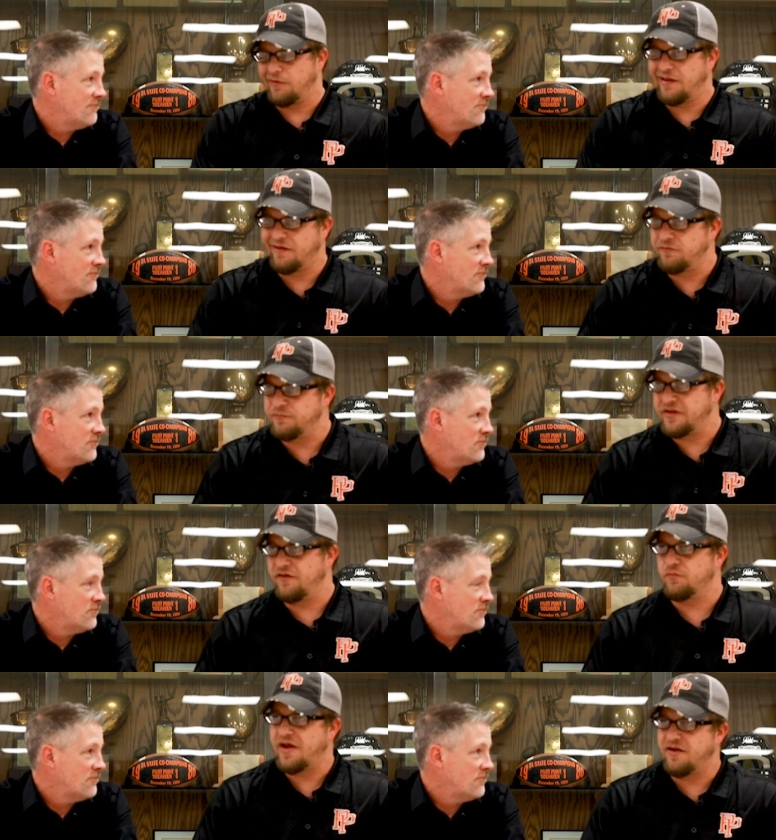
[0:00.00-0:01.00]
Speaker 1: to get a,
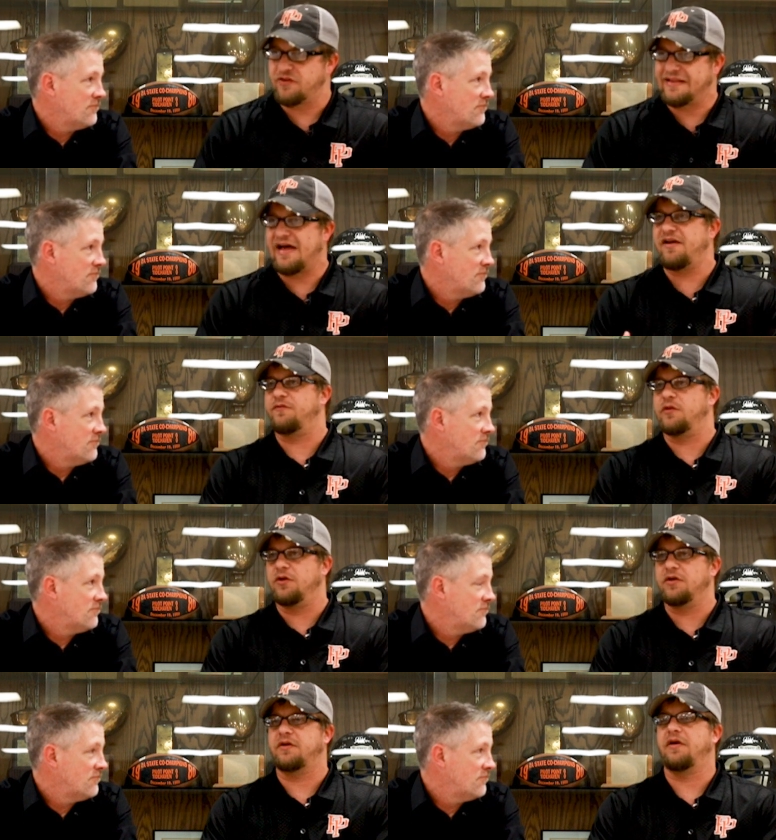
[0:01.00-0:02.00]
give them kind of a live
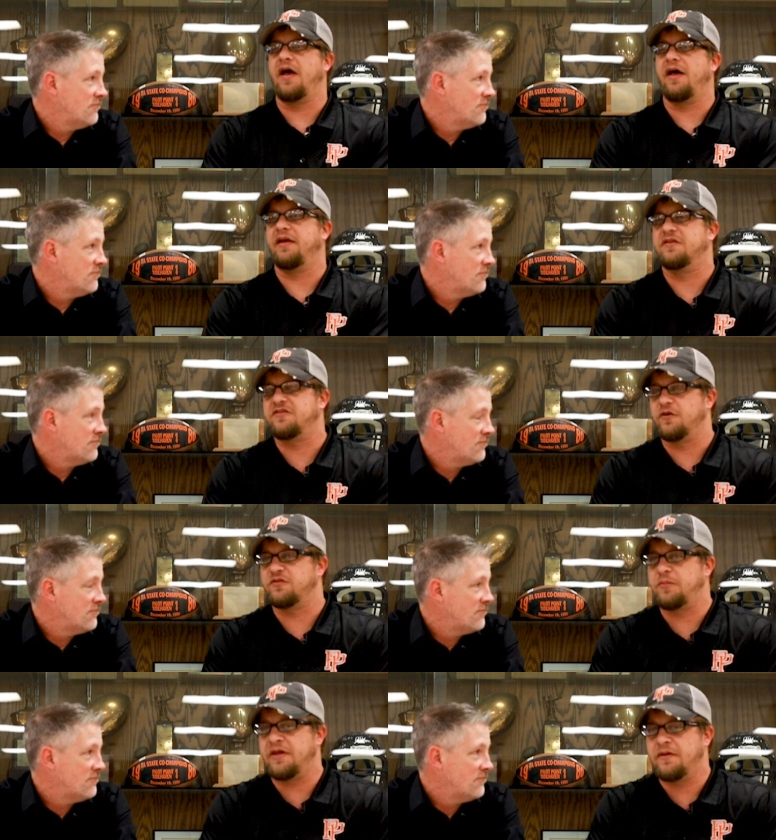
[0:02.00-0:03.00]
look, uh, and so to
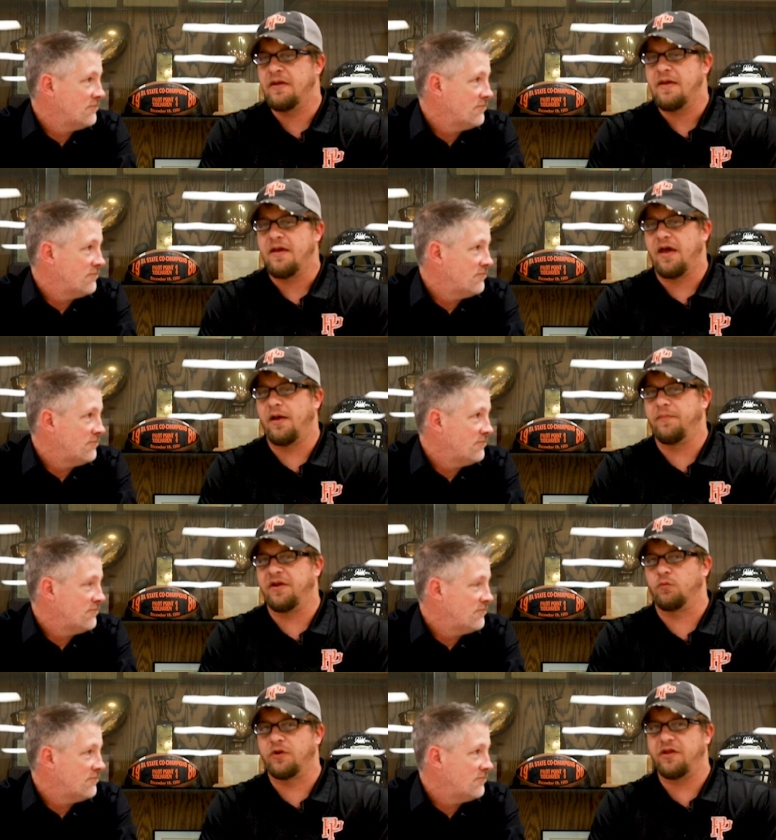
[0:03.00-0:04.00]
speak, um,
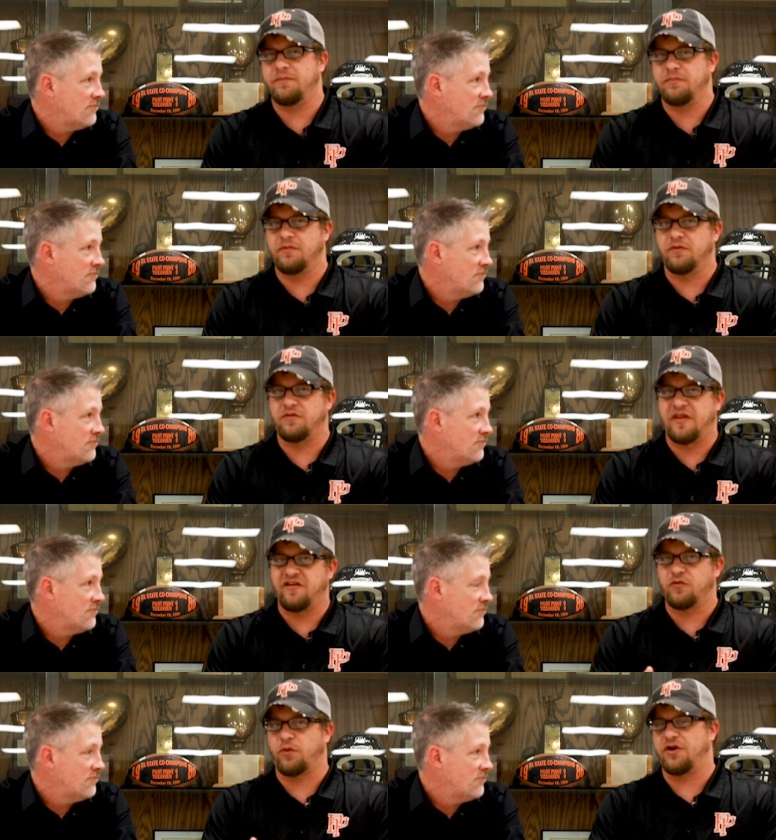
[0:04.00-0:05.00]
and really
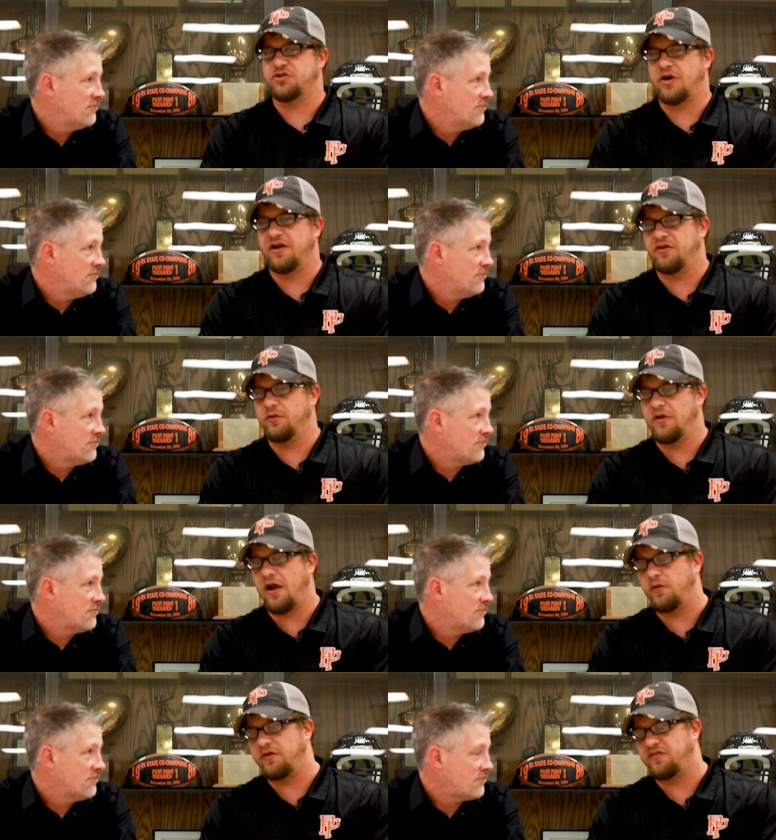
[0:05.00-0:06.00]
things that we're going to try to do.
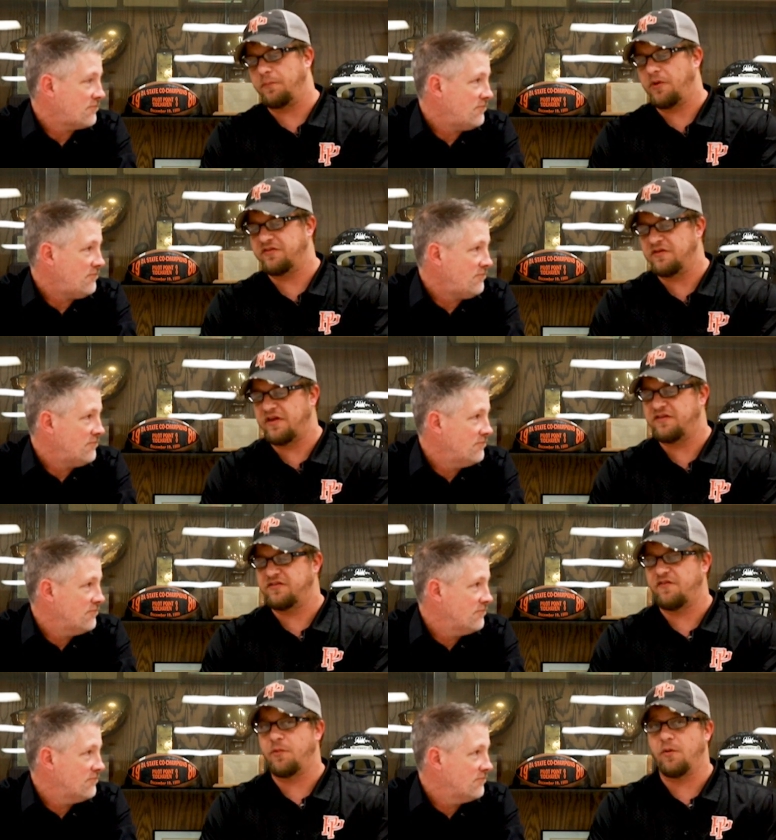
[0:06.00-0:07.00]
Not only is it present day
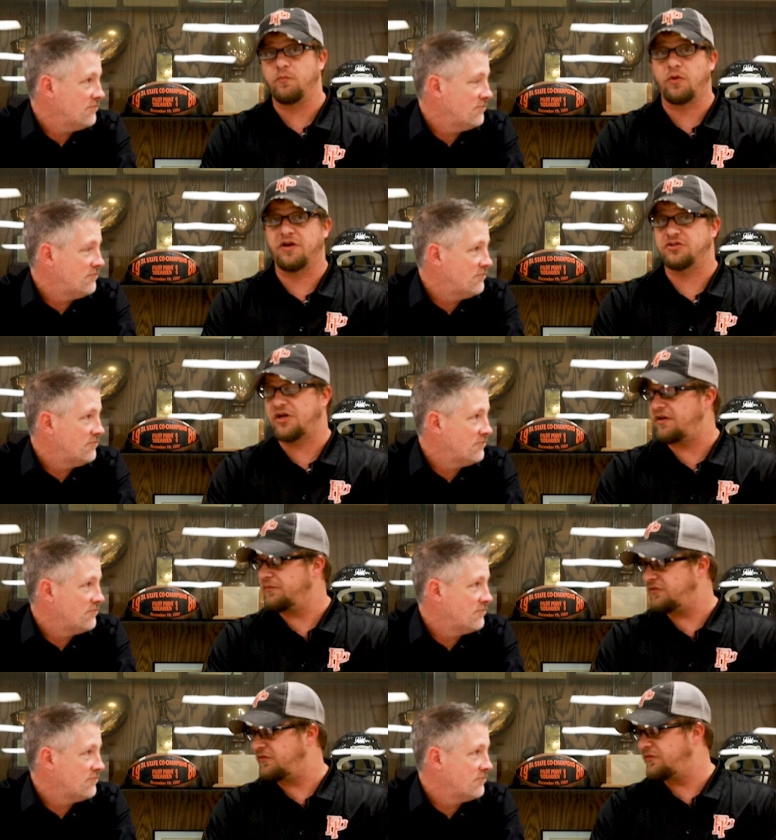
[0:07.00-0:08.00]
stuff, but we're going to try
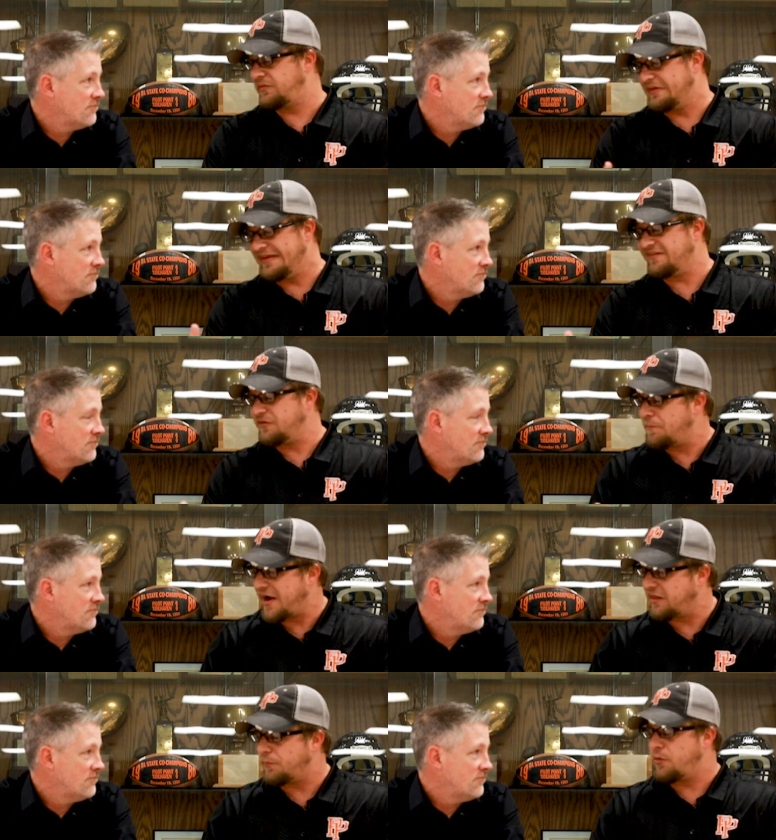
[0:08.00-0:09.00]
to get some
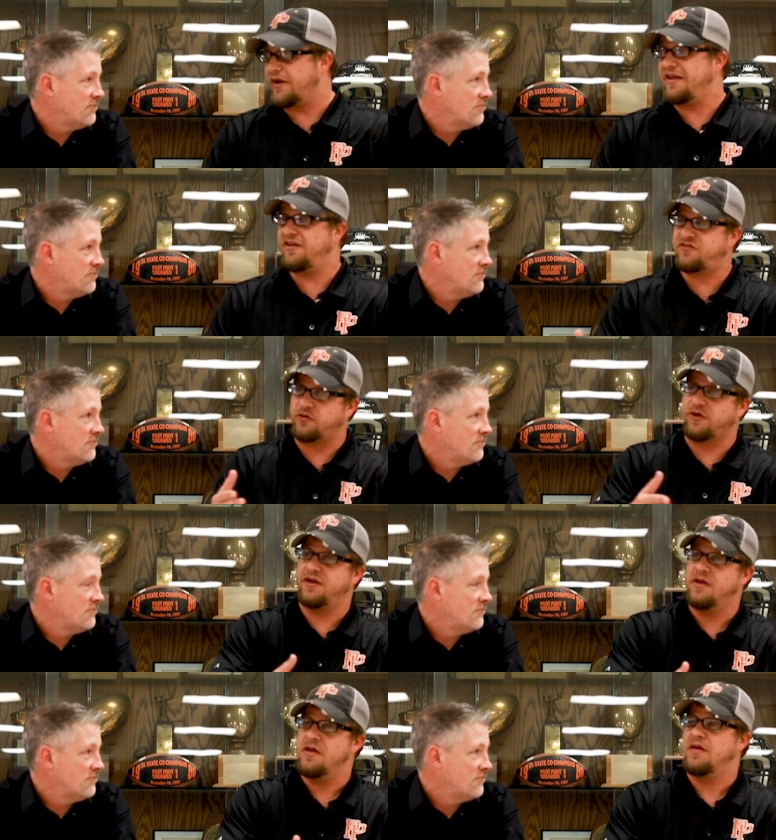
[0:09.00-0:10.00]
pilot point
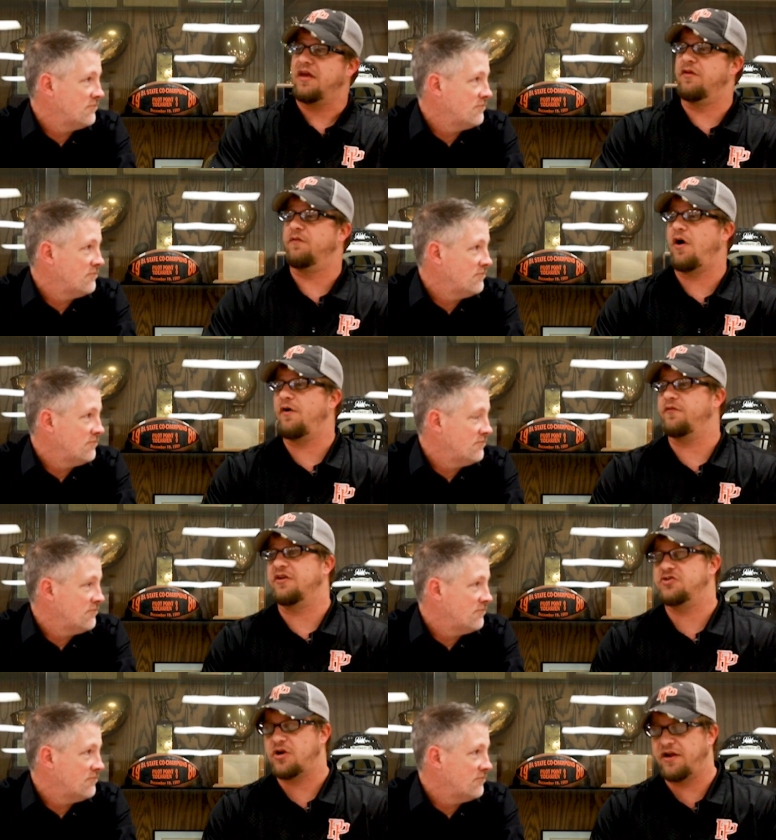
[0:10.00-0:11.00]
history involved
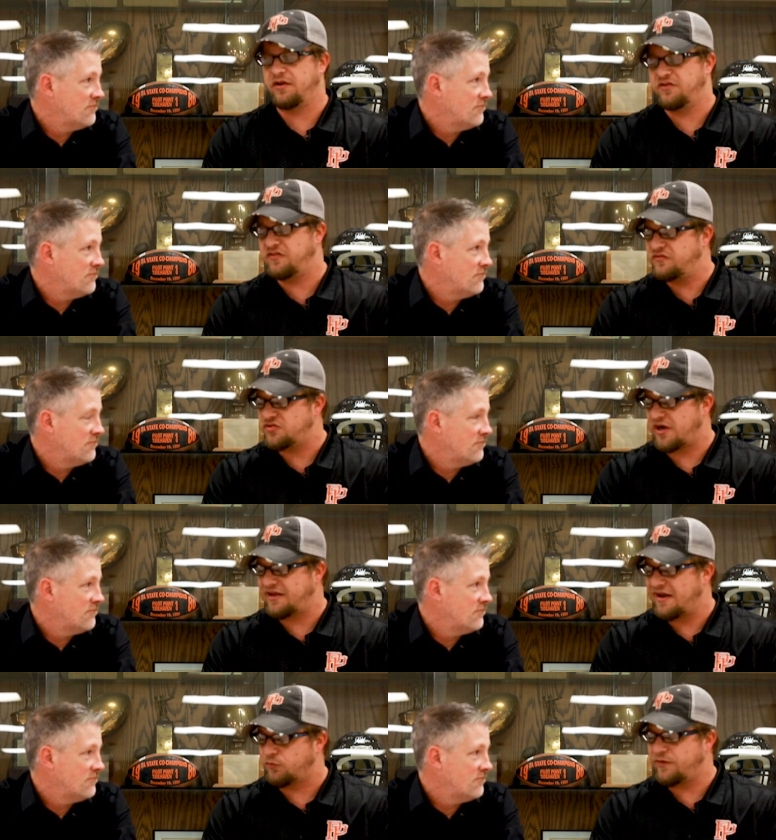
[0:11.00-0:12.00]
and try to try
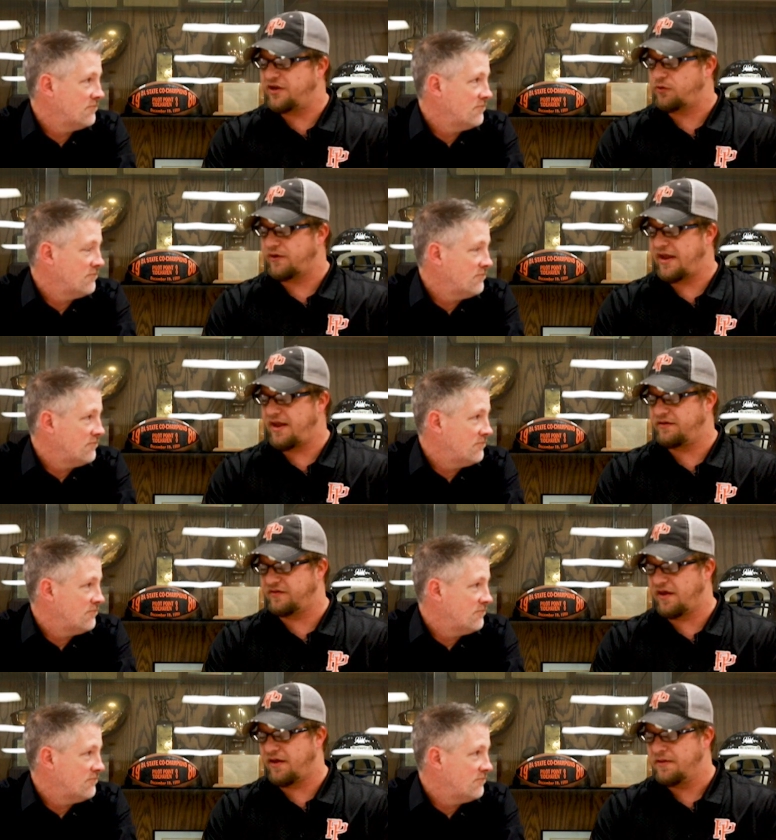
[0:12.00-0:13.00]
to kind of
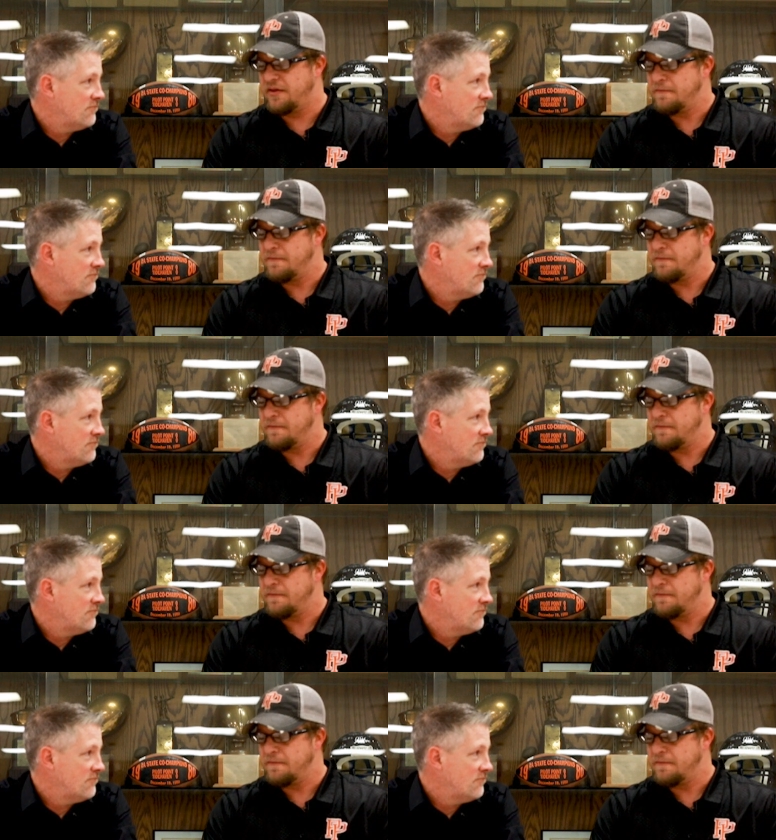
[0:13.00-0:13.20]
recreate. Uh,